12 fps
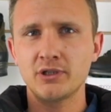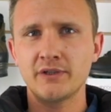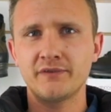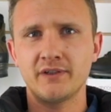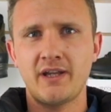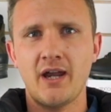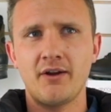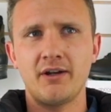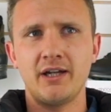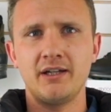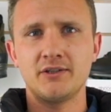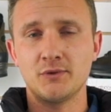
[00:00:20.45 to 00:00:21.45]
enough to
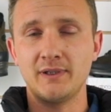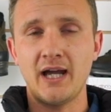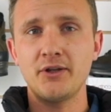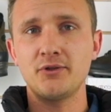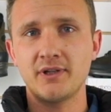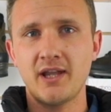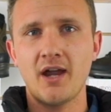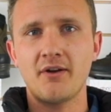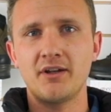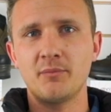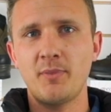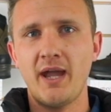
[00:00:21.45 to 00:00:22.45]
allow you to
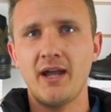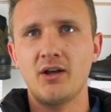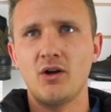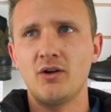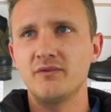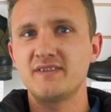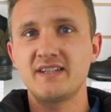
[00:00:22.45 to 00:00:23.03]
carry a pack of